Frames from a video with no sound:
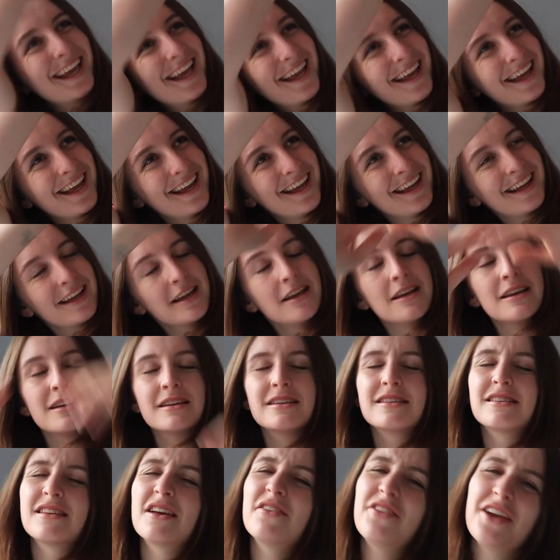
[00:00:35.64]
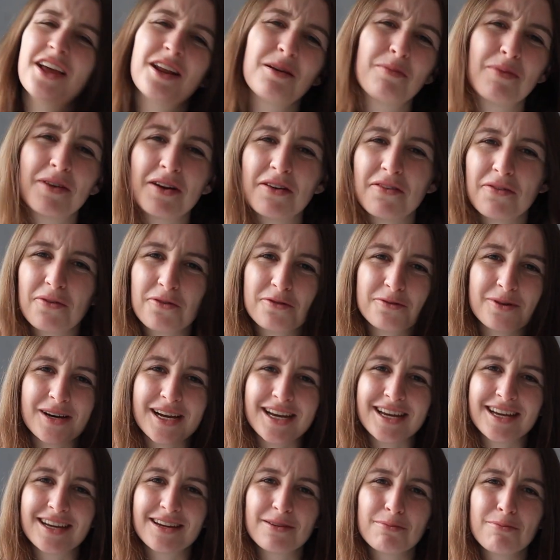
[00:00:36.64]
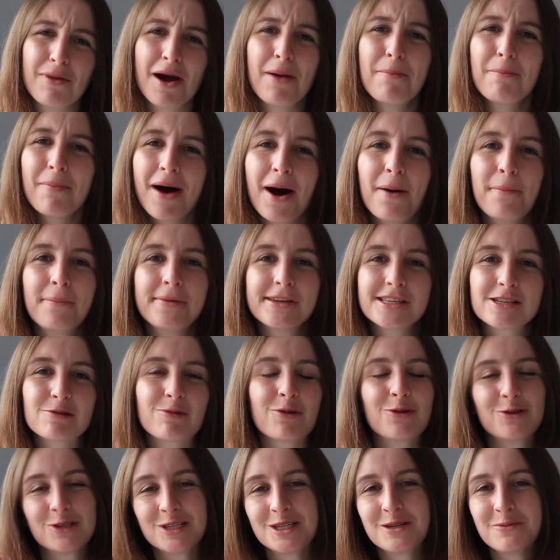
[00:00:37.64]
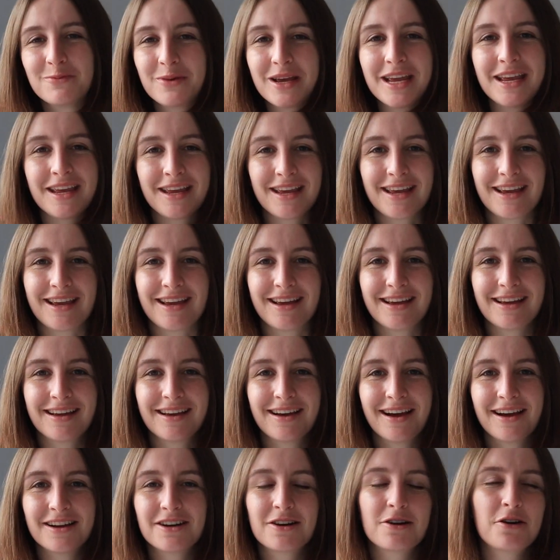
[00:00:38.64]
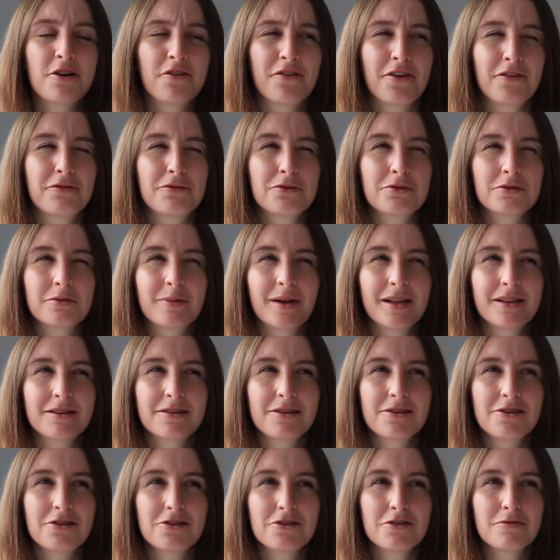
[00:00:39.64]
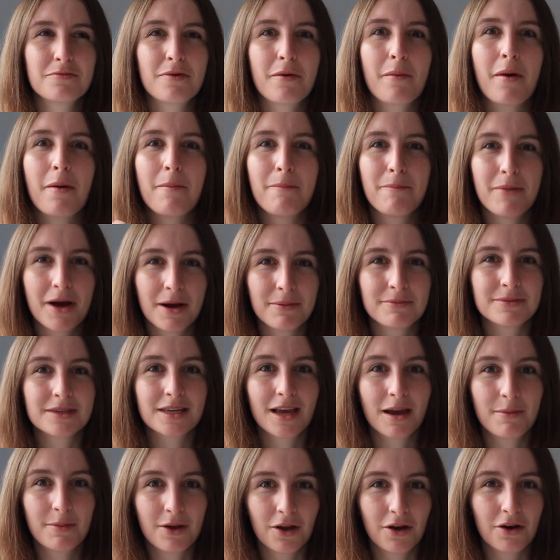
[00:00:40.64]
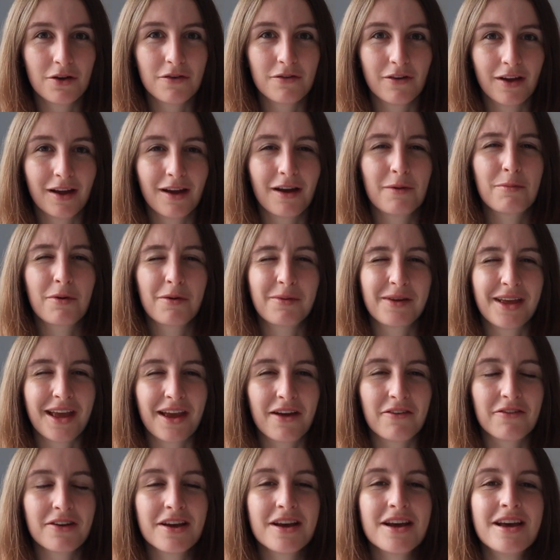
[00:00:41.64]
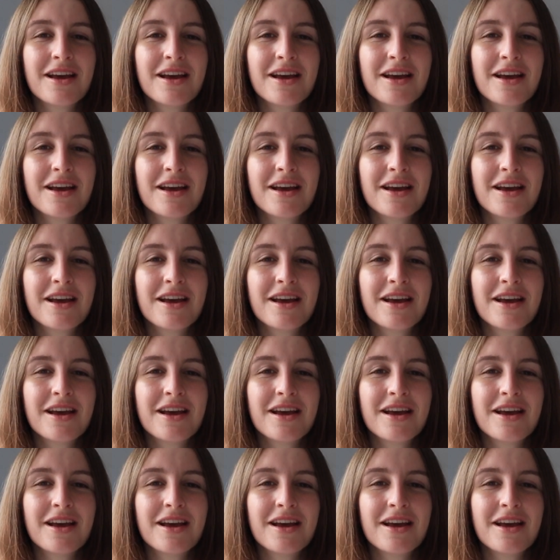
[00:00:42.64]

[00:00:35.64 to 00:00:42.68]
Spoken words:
So I've had a bit of a week. My mum was supposed to be here. I don't know if I've talked about this on YouTube, but my mum's coming over. I probably have.